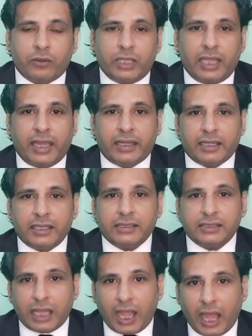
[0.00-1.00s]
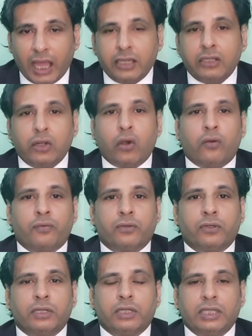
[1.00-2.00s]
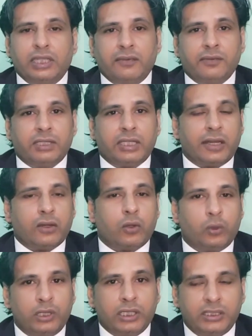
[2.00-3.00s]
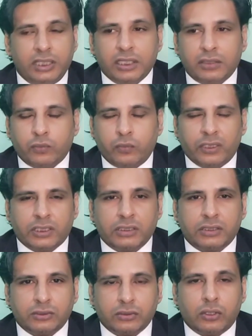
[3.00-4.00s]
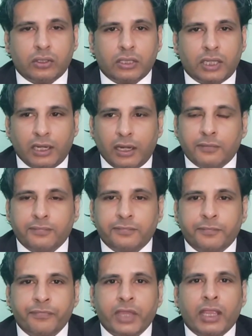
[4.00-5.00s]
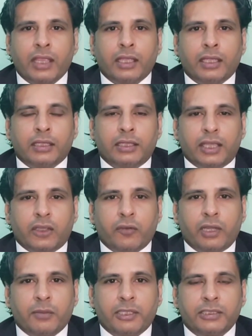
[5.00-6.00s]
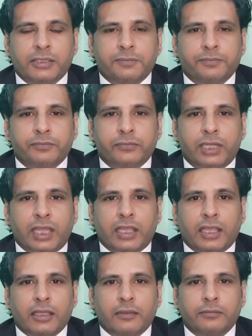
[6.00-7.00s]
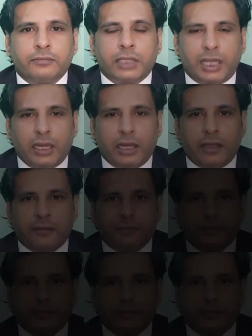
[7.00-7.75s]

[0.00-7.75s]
that is unlawful. Even then only diyat, which is not enough. Thank you very much, Jim. Take care. Allah.